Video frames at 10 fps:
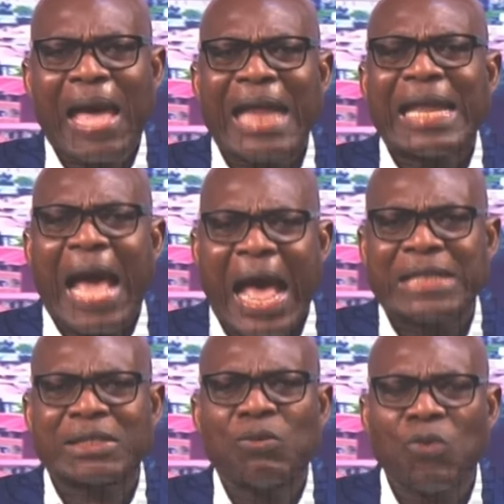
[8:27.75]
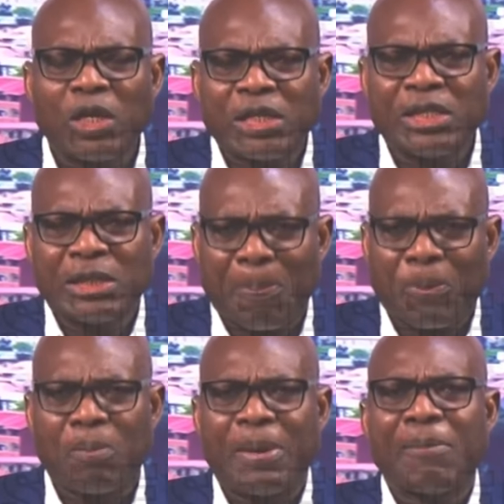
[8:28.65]
and ask, what is the
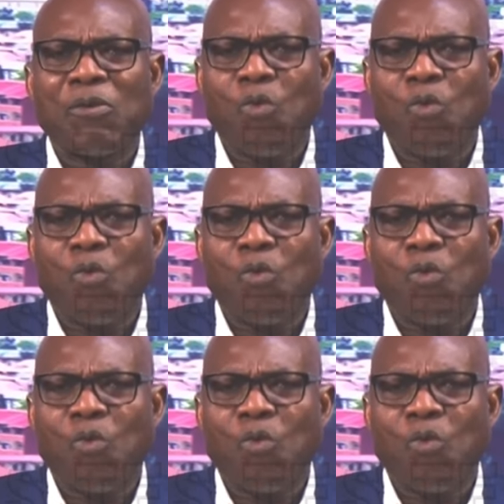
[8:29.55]
problem?